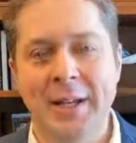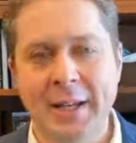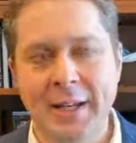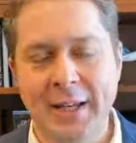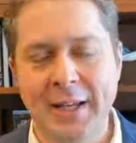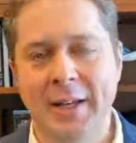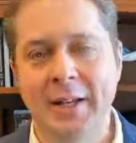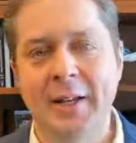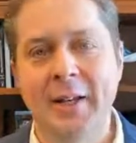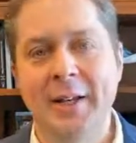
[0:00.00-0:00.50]

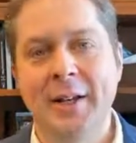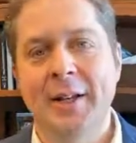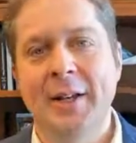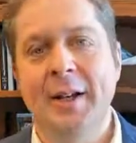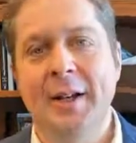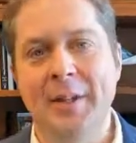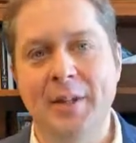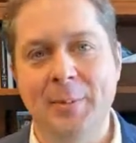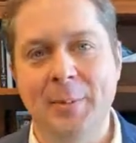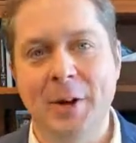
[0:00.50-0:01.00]
in
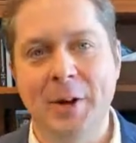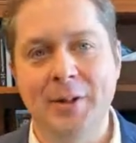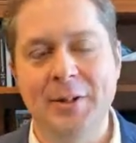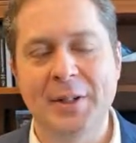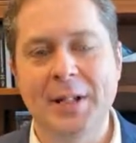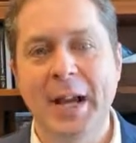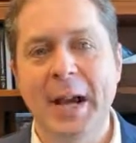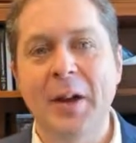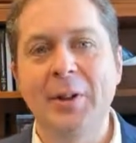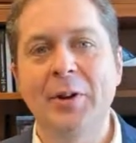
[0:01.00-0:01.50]
a
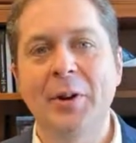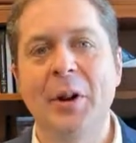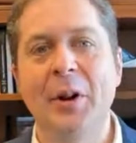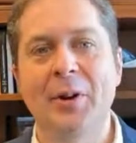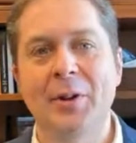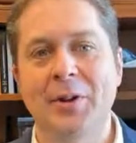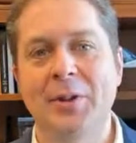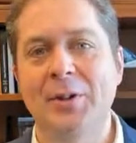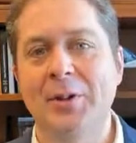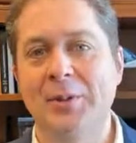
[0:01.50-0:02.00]
democracy. Other
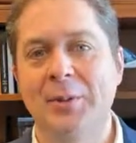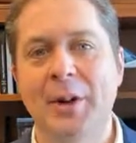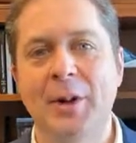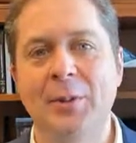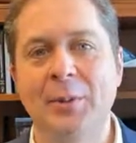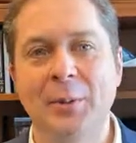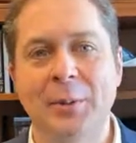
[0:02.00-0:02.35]
countries around the